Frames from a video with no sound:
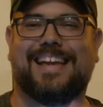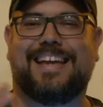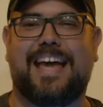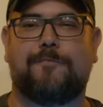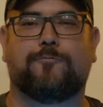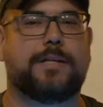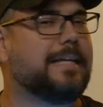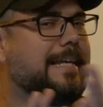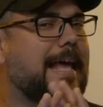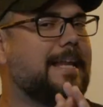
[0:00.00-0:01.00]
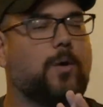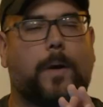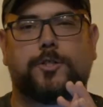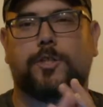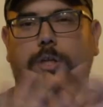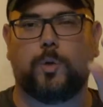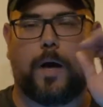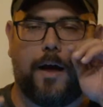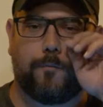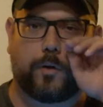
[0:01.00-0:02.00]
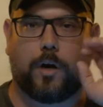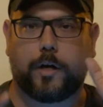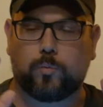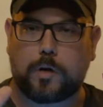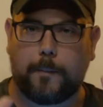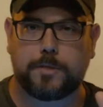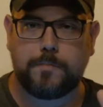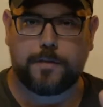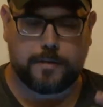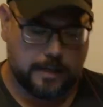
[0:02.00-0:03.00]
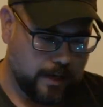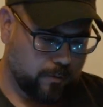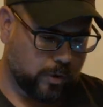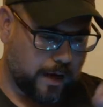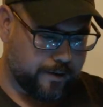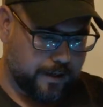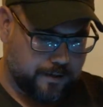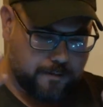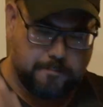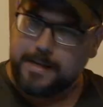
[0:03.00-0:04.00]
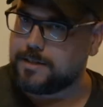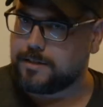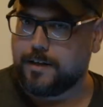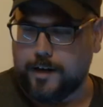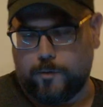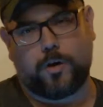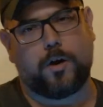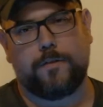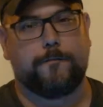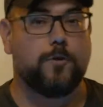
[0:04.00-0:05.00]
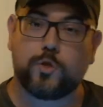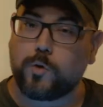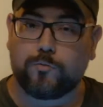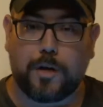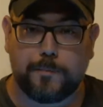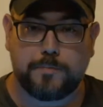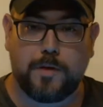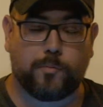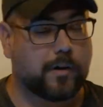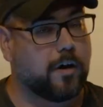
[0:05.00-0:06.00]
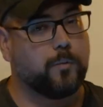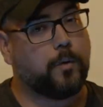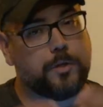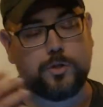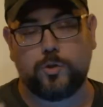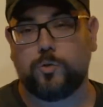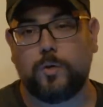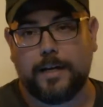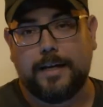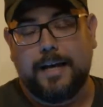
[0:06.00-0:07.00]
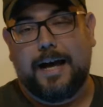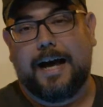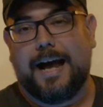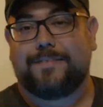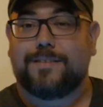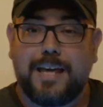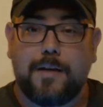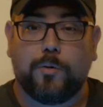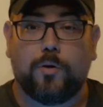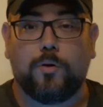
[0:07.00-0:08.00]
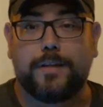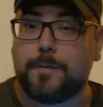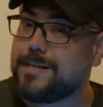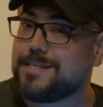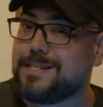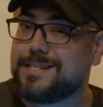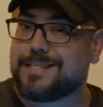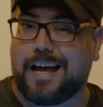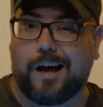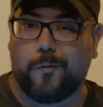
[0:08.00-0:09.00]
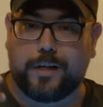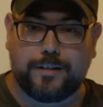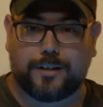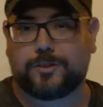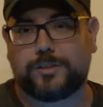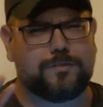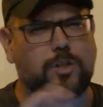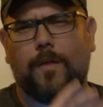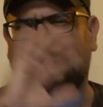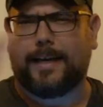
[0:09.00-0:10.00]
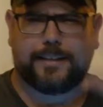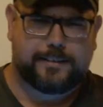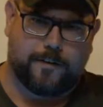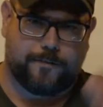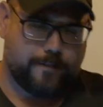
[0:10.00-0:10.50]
every and any question that you have regarding RealmSmith, regarding Into the Mist, regarding the future of RealmSmith, regarding what we do at the table, in the business, how we conduct ourselves, all that kind of stuff.